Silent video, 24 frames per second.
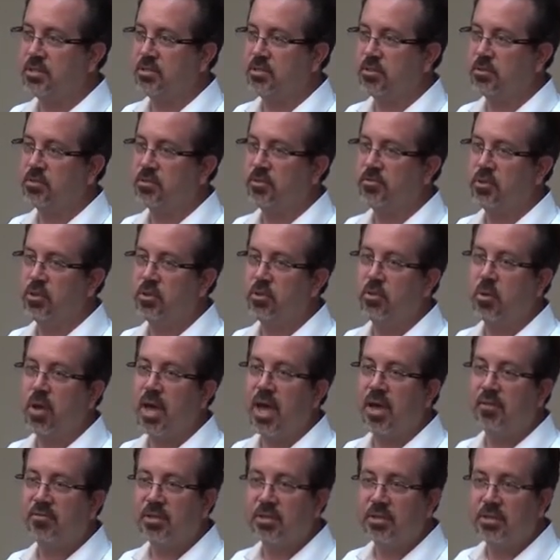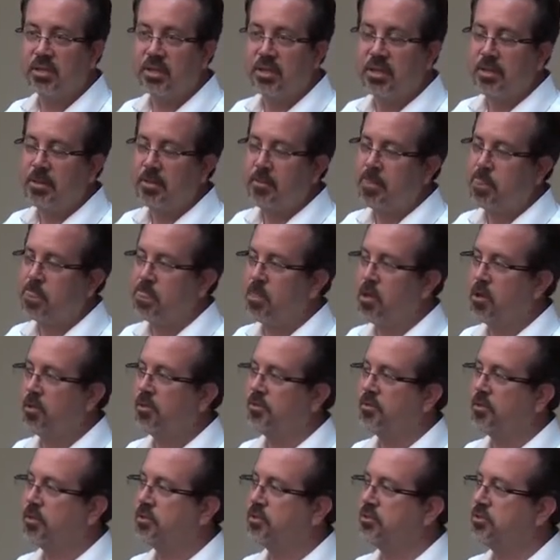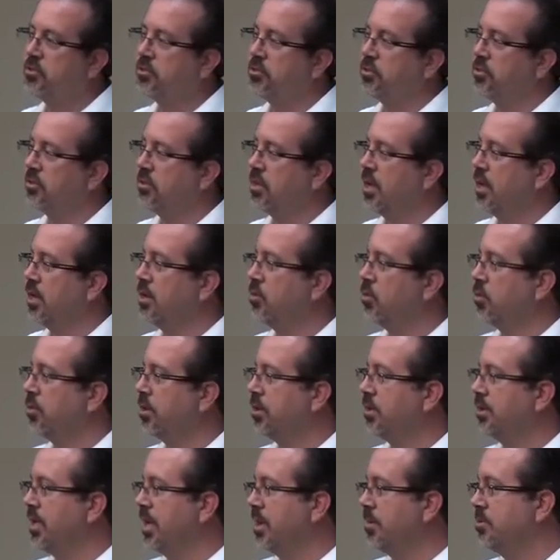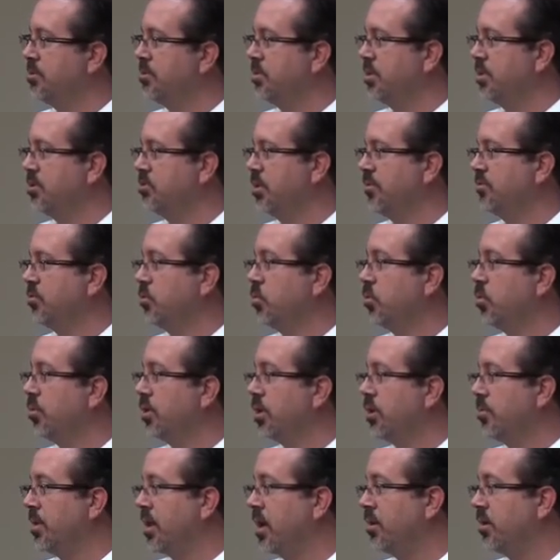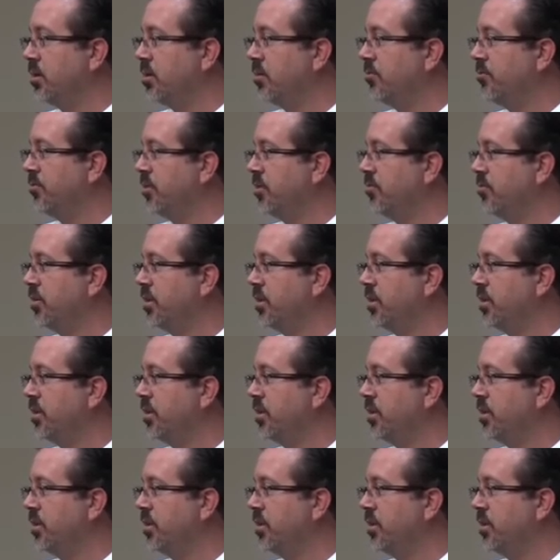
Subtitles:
And those of you who have it know that there are certain end organ damage things we have to worry about and are very,